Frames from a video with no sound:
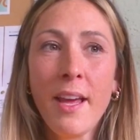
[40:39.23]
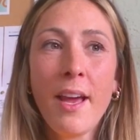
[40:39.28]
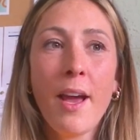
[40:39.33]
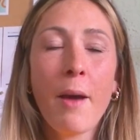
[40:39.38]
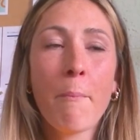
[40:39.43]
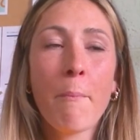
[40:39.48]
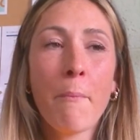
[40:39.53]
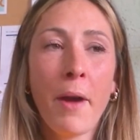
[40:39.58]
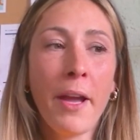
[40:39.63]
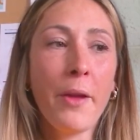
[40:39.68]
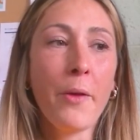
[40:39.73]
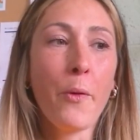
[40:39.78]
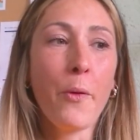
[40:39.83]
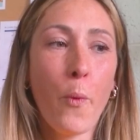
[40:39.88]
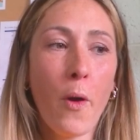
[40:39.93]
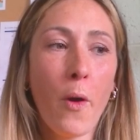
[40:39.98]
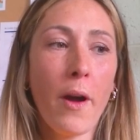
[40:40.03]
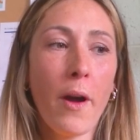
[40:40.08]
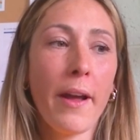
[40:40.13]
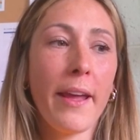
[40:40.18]
My
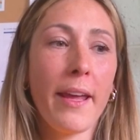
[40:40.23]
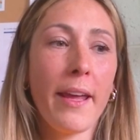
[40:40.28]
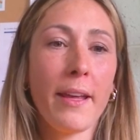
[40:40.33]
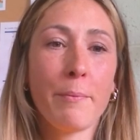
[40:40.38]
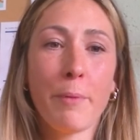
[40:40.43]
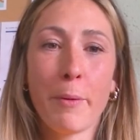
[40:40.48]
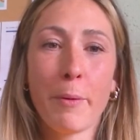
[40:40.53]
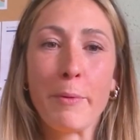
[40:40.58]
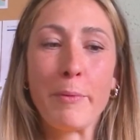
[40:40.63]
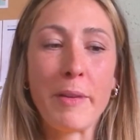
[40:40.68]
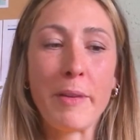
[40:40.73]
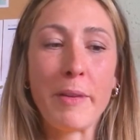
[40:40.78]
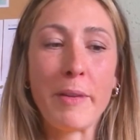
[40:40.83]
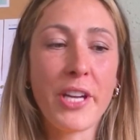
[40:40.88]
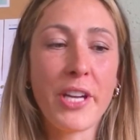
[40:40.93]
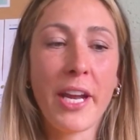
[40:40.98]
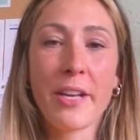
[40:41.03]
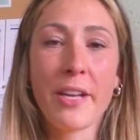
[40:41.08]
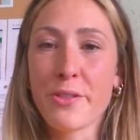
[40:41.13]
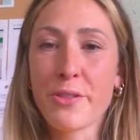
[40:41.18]
why probably
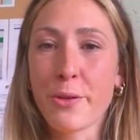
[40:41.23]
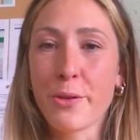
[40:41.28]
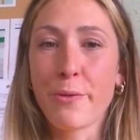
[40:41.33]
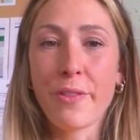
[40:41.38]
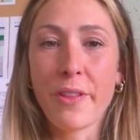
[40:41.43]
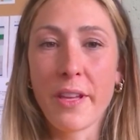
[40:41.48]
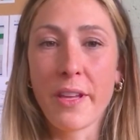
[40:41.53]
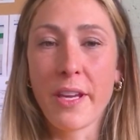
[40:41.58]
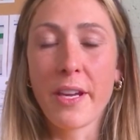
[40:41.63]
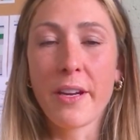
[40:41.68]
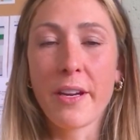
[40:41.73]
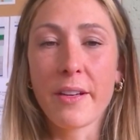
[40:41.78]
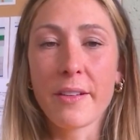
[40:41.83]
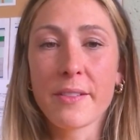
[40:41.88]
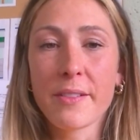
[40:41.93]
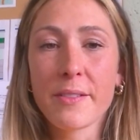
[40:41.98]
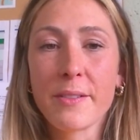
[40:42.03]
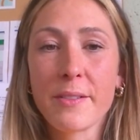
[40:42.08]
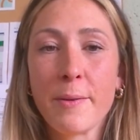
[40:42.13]
changed over the years,